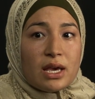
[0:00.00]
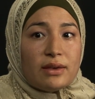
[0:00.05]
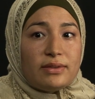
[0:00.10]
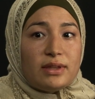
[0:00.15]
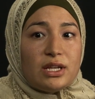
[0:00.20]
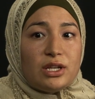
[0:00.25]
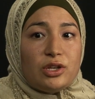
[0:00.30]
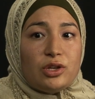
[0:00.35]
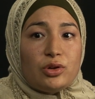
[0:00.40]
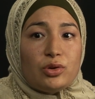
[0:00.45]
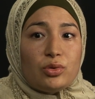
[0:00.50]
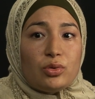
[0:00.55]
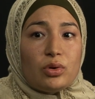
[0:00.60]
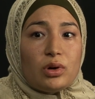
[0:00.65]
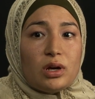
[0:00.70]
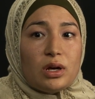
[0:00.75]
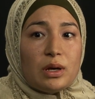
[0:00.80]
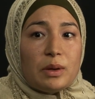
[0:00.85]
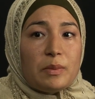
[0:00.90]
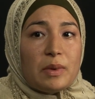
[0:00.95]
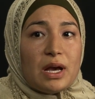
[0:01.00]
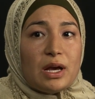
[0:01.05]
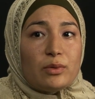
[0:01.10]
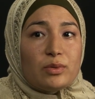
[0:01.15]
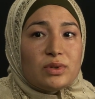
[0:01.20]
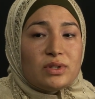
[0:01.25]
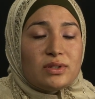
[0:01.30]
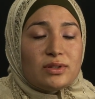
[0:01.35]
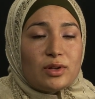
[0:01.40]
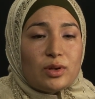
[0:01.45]
They knew I
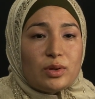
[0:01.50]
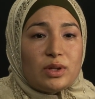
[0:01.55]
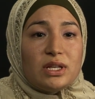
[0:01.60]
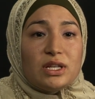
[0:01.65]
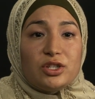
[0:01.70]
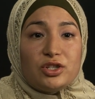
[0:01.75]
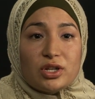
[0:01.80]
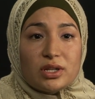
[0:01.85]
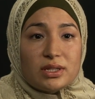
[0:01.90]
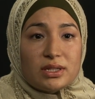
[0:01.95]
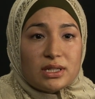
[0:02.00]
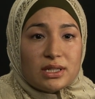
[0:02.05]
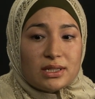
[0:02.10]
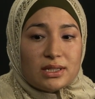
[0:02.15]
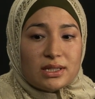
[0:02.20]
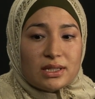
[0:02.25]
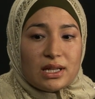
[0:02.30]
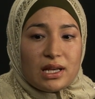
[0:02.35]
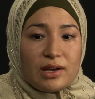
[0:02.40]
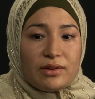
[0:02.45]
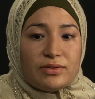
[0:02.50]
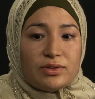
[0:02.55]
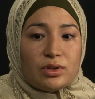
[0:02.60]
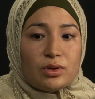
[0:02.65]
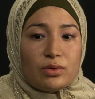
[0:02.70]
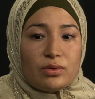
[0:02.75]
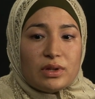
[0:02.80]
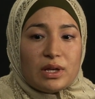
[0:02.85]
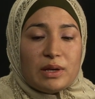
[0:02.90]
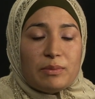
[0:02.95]
was slowly adjusting to life,
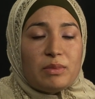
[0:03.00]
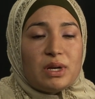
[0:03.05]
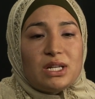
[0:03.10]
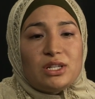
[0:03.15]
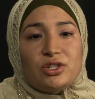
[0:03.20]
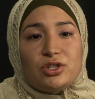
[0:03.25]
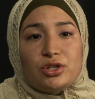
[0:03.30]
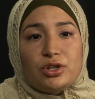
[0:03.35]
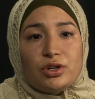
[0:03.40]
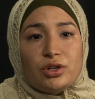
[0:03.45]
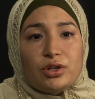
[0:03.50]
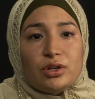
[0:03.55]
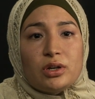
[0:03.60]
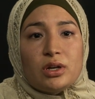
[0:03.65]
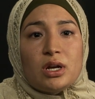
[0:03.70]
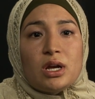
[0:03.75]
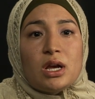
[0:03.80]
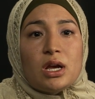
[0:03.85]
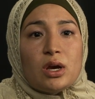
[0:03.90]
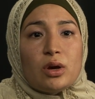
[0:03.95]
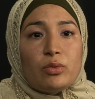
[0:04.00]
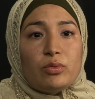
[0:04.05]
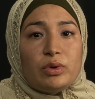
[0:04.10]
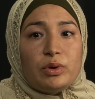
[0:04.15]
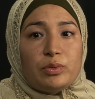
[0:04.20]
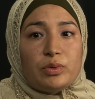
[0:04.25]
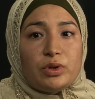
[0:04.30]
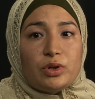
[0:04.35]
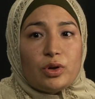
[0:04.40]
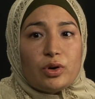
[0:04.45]
so they made sure
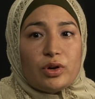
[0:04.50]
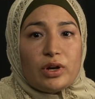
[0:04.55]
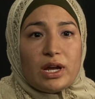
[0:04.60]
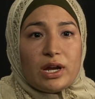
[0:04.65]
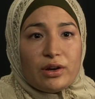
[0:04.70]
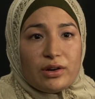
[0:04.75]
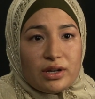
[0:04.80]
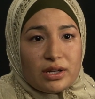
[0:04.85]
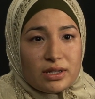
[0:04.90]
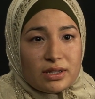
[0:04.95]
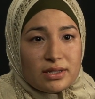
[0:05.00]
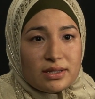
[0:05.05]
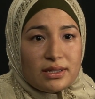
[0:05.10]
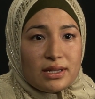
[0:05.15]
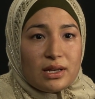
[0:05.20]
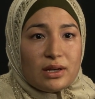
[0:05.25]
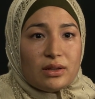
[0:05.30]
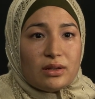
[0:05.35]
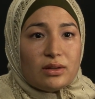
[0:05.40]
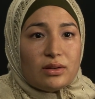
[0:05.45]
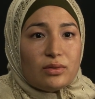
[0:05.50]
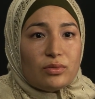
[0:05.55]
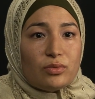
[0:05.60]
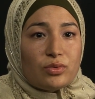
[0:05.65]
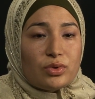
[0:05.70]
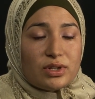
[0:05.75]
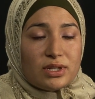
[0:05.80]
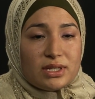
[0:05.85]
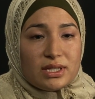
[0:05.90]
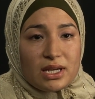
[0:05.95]
we would go to areas that
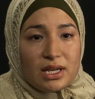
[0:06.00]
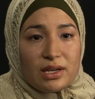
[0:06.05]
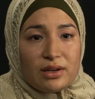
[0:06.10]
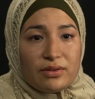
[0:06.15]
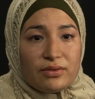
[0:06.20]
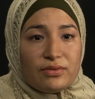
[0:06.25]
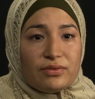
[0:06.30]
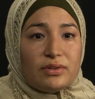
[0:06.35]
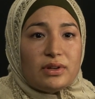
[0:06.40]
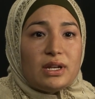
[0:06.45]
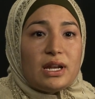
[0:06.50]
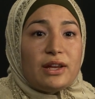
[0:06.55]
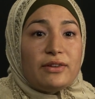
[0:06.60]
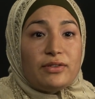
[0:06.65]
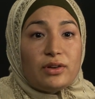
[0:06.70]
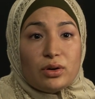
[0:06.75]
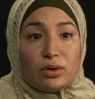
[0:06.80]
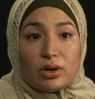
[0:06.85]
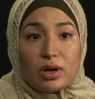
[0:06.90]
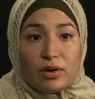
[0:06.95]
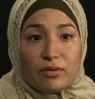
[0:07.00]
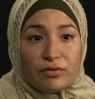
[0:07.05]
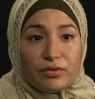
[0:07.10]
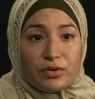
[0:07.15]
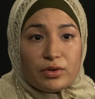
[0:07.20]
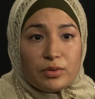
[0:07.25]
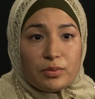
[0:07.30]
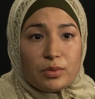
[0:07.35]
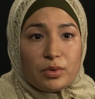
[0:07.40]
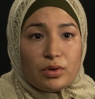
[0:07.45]
were safe and I felt
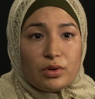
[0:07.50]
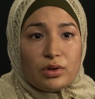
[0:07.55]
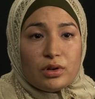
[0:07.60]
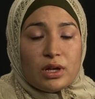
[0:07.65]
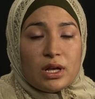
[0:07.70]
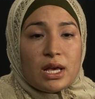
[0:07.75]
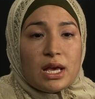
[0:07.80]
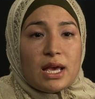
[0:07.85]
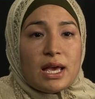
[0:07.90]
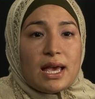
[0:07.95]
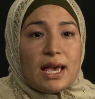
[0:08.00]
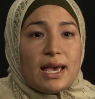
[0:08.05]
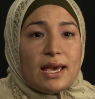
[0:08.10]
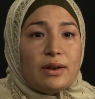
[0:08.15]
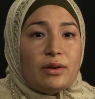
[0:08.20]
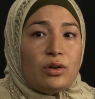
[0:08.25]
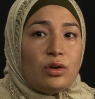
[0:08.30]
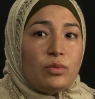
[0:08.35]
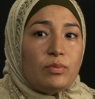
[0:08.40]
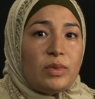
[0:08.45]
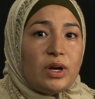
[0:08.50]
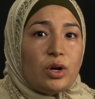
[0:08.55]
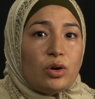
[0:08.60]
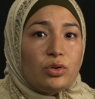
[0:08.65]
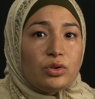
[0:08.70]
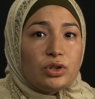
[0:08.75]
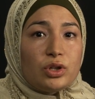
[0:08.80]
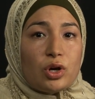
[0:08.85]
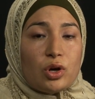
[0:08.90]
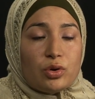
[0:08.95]
comfortable. And my
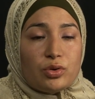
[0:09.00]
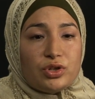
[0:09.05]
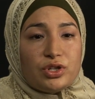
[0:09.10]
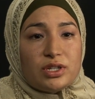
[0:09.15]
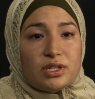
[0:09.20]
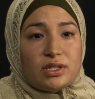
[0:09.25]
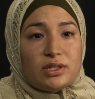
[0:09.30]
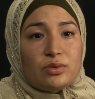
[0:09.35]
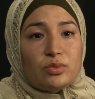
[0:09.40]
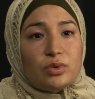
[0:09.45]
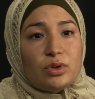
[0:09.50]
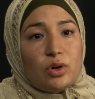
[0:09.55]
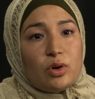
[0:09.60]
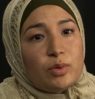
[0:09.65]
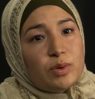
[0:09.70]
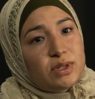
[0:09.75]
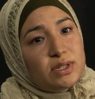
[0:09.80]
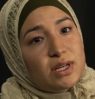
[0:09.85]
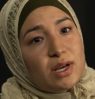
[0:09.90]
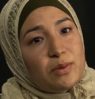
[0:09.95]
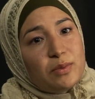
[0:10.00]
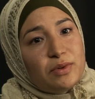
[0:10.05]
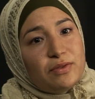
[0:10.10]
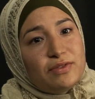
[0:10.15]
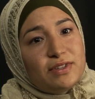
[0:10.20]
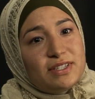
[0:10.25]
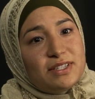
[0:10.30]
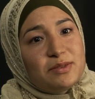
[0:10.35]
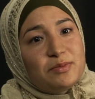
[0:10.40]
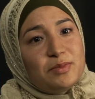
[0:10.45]
old coaches would always come and
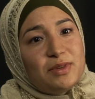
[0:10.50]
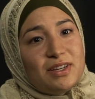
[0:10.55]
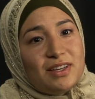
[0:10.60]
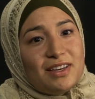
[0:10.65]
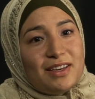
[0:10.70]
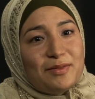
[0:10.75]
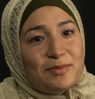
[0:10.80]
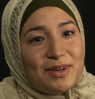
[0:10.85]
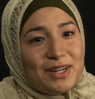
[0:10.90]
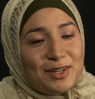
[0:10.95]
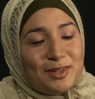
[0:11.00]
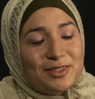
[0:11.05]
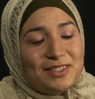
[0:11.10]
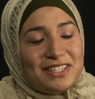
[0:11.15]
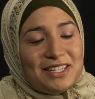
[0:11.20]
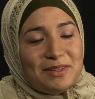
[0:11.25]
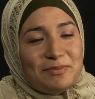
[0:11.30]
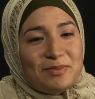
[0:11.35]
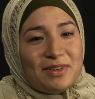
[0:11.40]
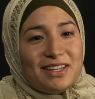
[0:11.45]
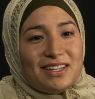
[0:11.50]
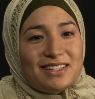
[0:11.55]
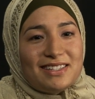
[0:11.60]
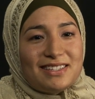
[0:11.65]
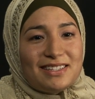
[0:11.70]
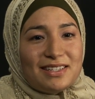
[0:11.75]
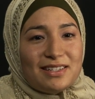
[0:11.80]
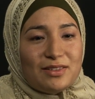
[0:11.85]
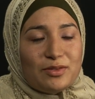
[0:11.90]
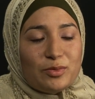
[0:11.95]
visit me and my old
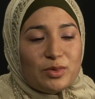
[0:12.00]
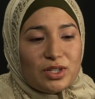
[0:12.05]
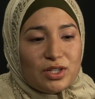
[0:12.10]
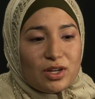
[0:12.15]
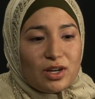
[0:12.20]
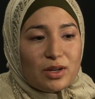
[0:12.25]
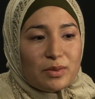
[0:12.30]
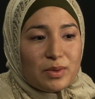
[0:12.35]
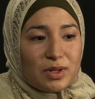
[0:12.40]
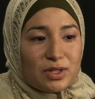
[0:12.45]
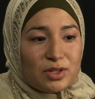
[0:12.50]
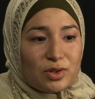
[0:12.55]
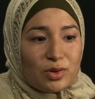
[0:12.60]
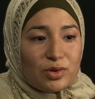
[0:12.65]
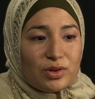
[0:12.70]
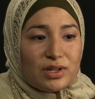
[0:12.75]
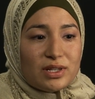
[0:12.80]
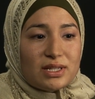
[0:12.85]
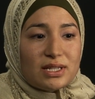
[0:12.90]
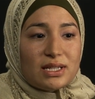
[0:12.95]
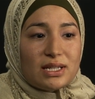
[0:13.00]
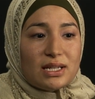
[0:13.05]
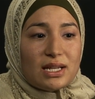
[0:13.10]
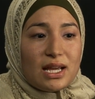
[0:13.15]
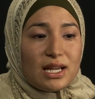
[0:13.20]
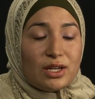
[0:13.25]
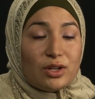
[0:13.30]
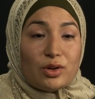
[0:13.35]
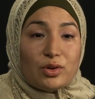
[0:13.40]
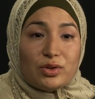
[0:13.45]
teammates, and we'd talk about stories, and
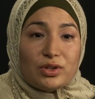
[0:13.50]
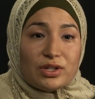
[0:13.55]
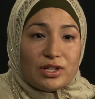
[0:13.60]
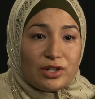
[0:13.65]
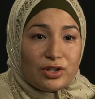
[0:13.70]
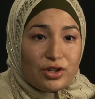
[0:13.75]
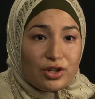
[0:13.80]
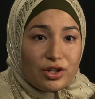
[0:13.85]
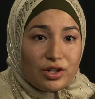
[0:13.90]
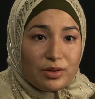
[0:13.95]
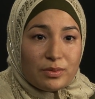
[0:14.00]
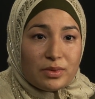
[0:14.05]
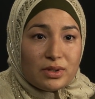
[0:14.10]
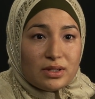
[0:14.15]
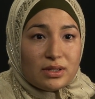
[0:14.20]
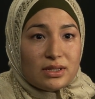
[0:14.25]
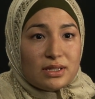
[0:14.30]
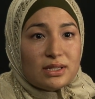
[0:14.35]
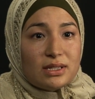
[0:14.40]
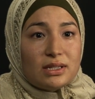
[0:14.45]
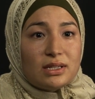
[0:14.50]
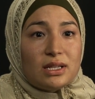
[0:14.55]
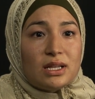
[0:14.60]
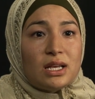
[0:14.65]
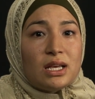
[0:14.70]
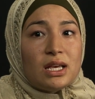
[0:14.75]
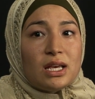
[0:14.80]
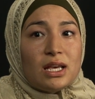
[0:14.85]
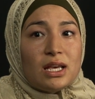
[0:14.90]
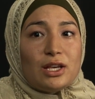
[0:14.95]
I'd go to their tournaments, and
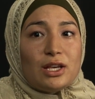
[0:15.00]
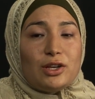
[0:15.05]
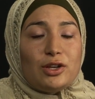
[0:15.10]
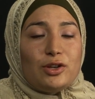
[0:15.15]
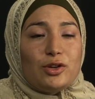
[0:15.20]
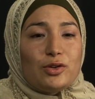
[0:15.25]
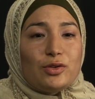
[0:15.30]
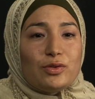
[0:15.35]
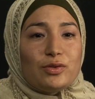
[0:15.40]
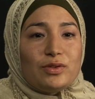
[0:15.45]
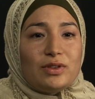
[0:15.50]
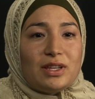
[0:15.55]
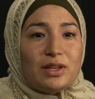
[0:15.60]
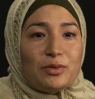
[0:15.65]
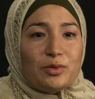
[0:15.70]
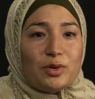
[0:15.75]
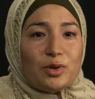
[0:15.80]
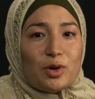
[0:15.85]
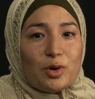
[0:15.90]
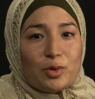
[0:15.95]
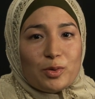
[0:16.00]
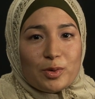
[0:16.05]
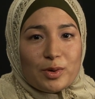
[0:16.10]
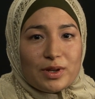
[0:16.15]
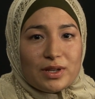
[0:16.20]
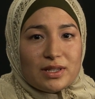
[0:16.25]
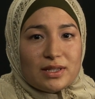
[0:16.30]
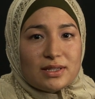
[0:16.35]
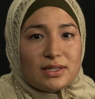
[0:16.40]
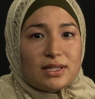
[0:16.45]
you know, they would
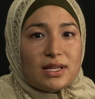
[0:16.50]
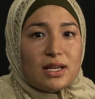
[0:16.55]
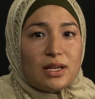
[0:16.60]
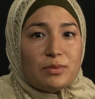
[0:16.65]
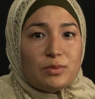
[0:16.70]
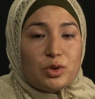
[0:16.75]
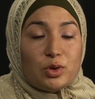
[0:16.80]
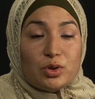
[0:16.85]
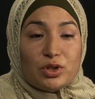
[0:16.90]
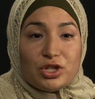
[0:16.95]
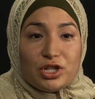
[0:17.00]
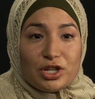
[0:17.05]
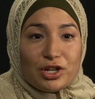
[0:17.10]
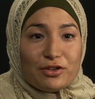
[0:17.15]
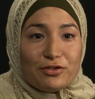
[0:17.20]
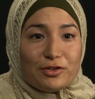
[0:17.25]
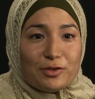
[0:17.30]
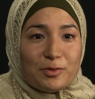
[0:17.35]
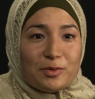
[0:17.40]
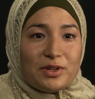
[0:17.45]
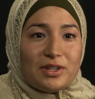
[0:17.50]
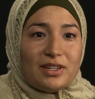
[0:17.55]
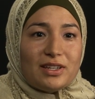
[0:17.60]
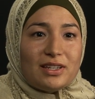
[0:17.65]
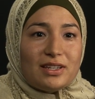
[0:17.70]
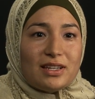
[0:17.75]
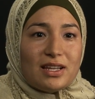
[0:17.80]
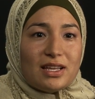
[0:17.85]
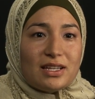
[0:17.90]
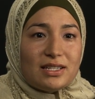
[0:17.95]
always do a cheer for me
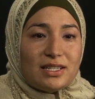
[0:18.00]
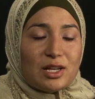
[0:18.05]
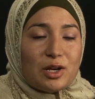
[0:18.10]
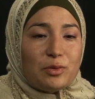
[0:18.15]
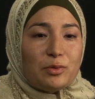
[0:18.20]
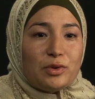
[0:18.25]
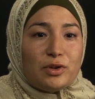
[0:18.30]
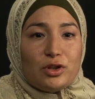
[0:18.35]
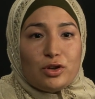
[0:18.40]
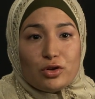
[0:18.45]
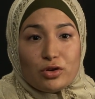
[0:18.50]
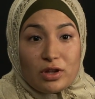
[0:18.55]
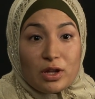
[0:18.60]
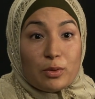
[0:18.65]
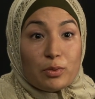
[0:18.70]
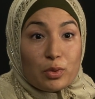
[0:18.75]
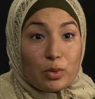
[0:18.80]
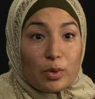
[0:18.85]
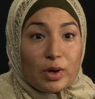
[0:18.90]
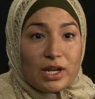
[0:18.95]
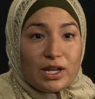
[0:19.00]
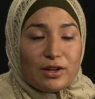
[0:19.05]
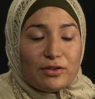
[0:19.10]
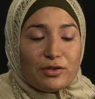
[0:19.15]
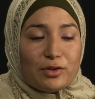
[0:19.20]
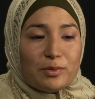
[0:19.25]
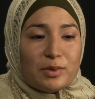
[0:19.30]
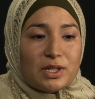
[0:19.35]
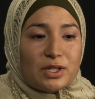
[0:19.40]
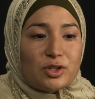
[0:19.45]
and tell me, you know, they were waiting
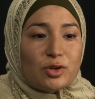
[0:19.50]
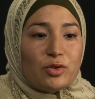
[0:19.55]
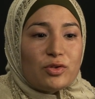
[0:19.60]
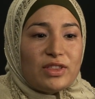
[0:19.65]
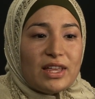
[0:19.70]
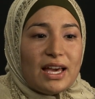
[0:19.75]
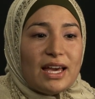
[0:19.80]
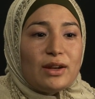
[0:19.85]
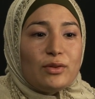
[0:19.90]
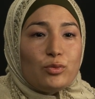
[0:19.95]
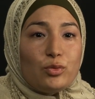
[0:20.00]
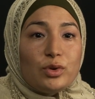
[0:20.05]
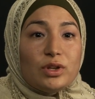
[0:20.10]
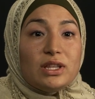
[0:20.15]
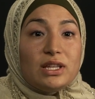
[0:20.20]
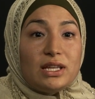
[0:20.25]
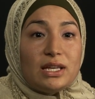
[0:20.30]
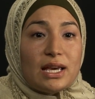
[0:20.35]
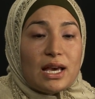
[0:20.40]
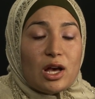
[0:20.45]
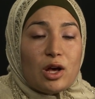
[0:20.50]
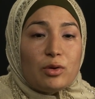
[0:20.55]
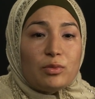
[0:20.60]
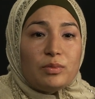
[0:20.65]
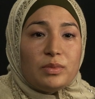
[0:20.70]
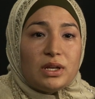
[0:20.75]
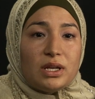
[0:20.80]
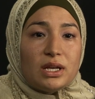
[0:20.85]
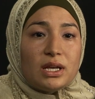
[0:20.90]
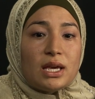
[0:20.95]
for me. So that really helped
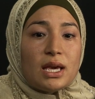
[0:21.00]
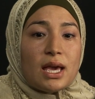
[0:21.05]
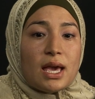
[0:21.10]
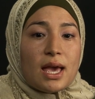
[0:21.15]
me.